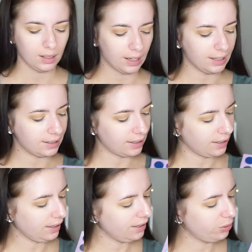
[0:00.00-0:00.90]
I
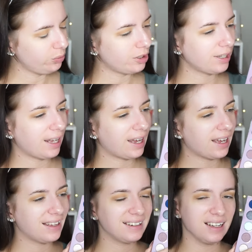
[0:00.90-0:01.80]
kind of want to
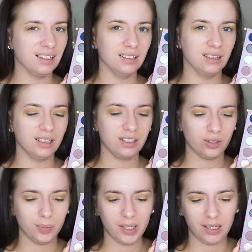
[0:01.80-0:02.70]
add a
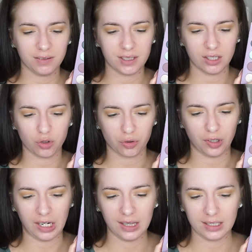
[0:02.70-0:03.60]
little bit of citrine.